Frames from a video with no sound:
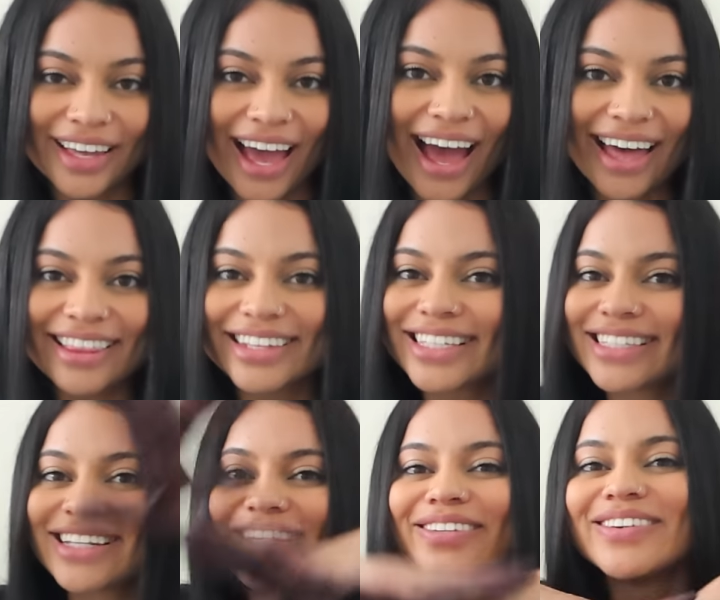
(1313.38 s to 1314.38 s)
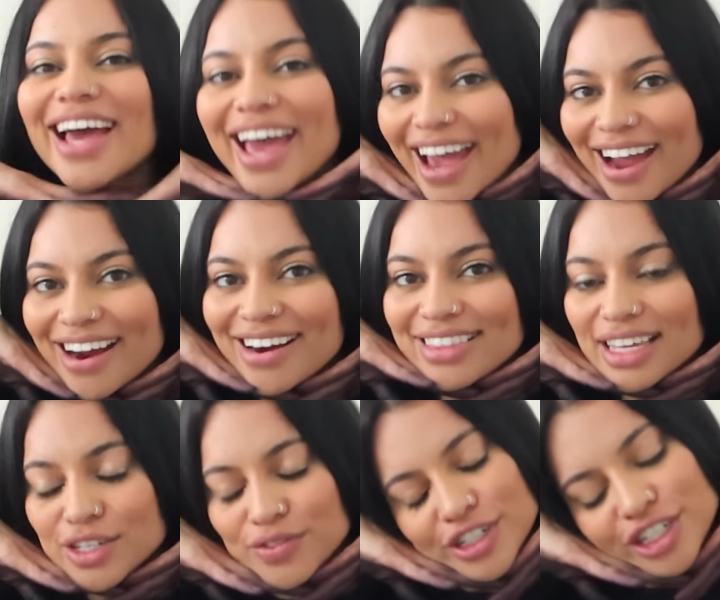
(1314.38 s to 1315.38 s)
yeah, this is the new hair.
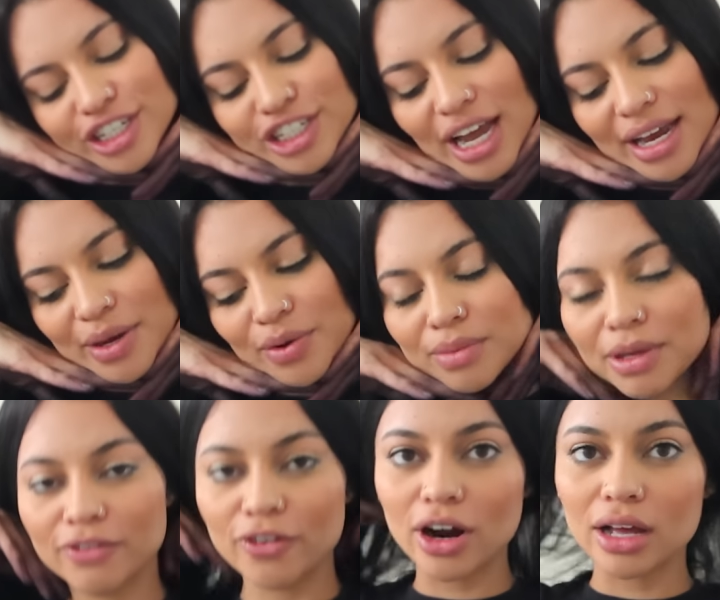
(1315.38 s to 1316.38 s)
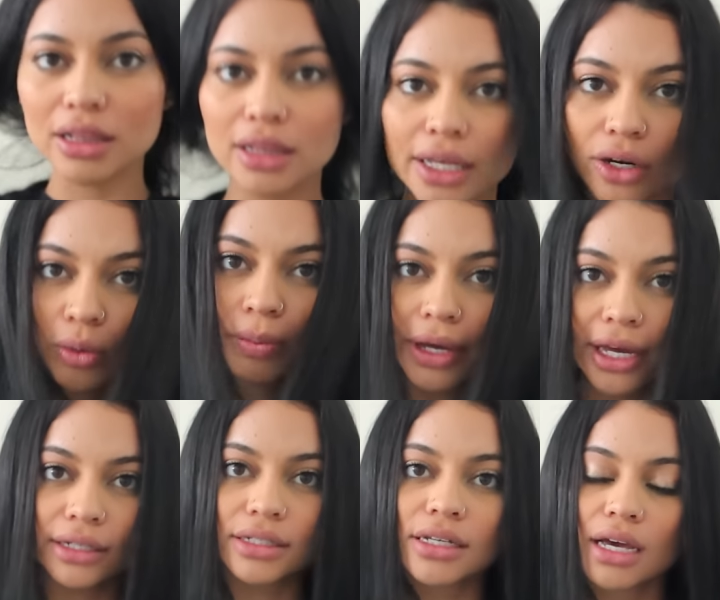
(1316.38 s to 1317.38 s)
Thanks for chit-chatting with me for a little
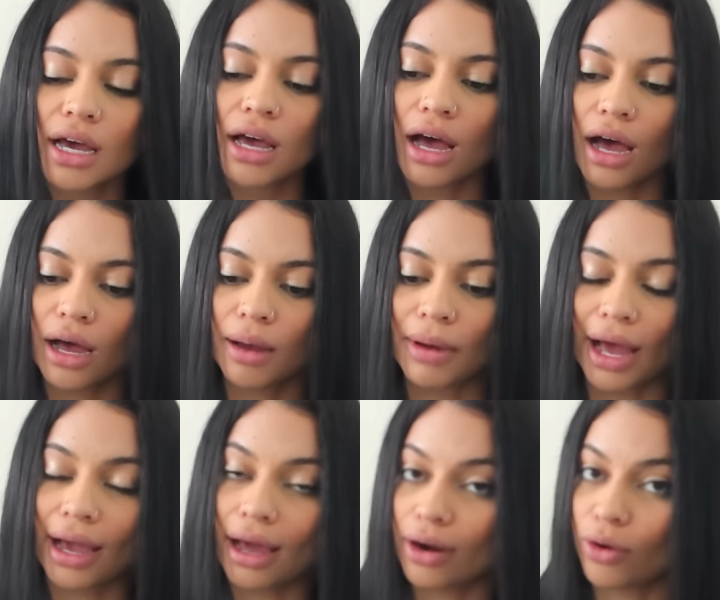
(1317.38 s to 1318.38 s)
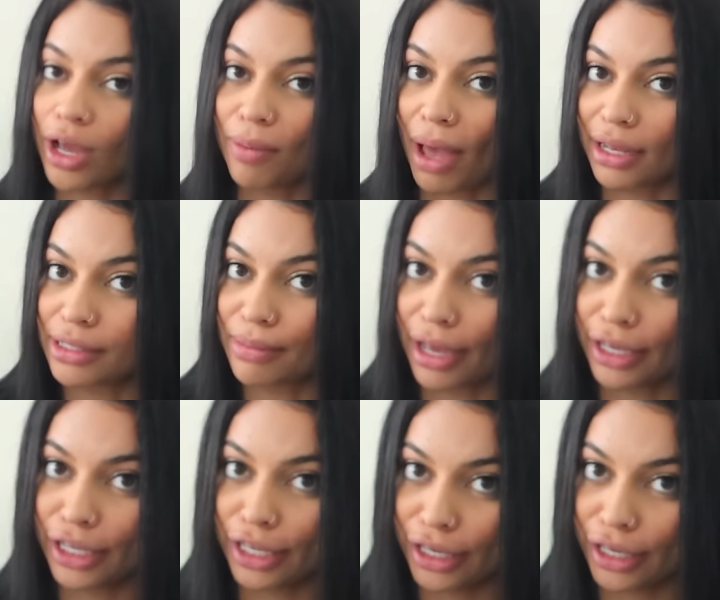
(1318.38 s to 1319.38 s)
bit. Um, I gotta go get back to my
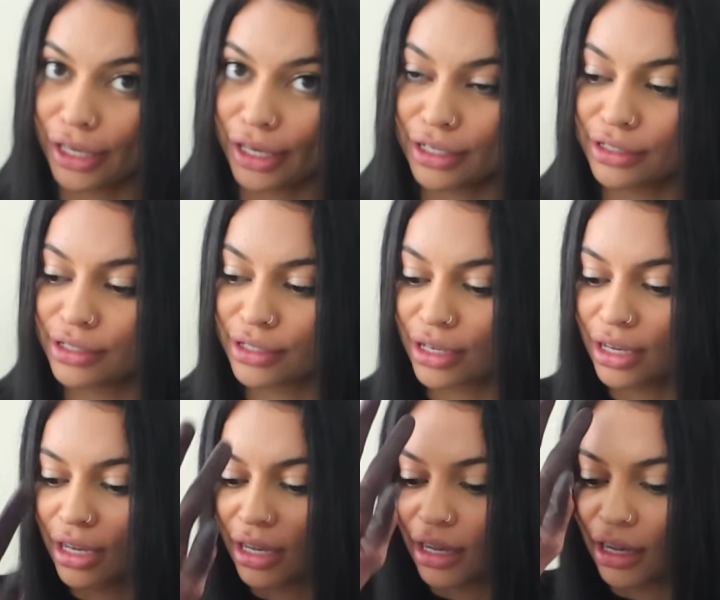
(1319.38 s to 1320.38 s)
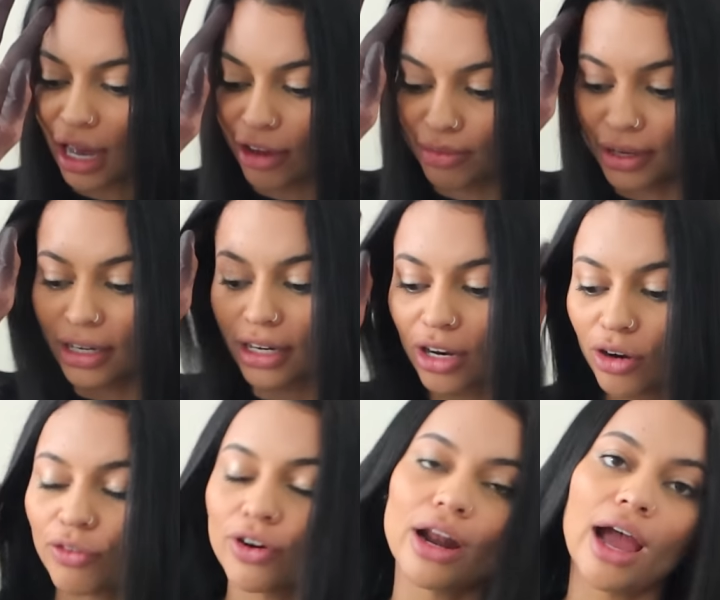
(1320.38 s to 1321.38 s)
kids. I've been in here
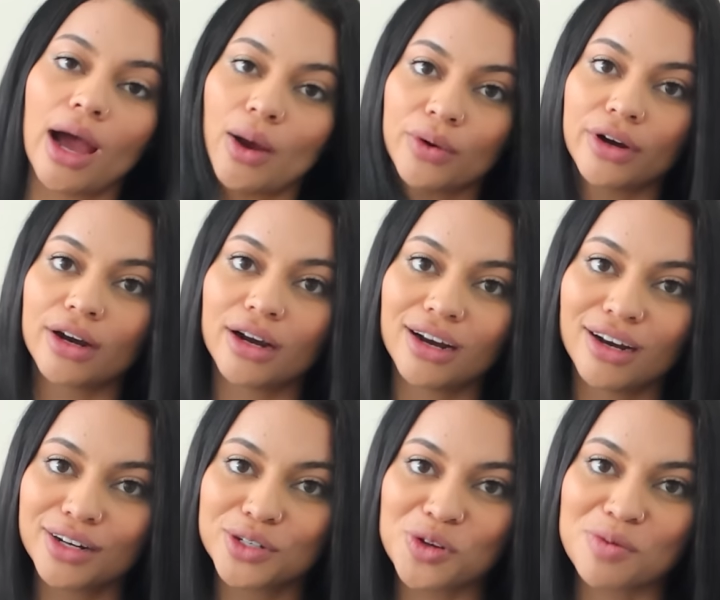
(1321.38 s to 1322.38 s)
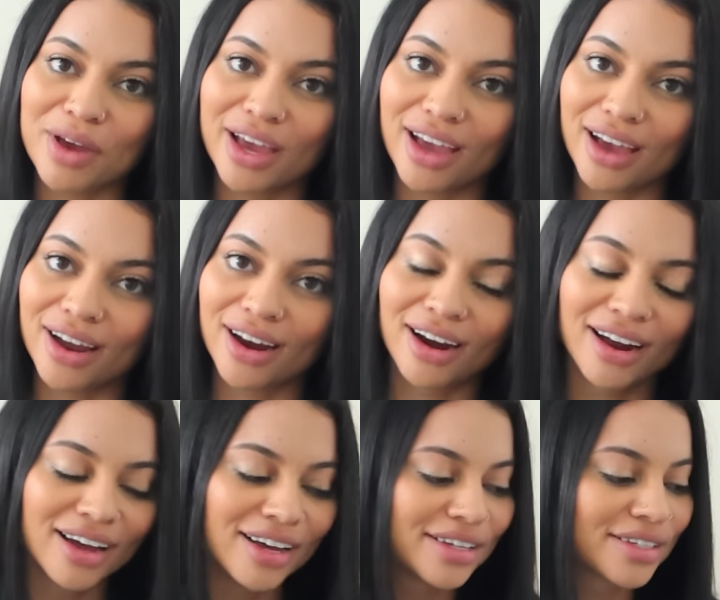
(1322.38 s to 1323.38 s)
for an hour doing my hair.
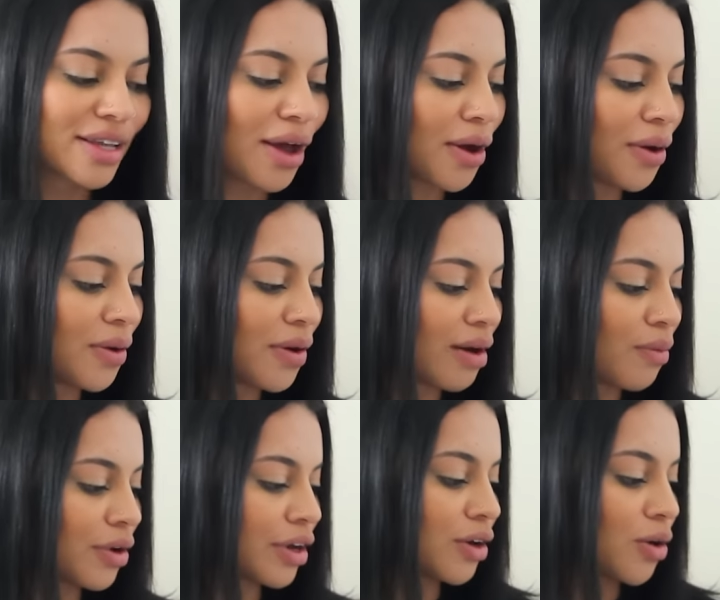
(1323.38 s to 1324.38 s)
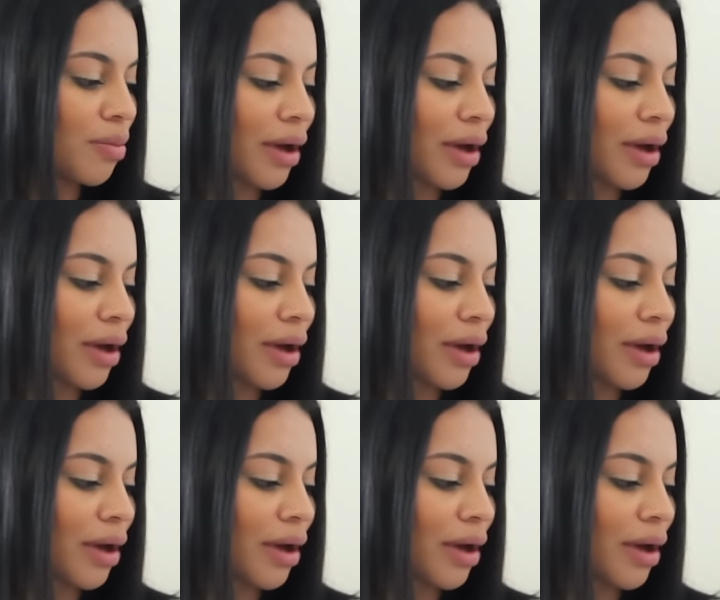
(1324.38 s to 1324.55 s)
So we're gonna go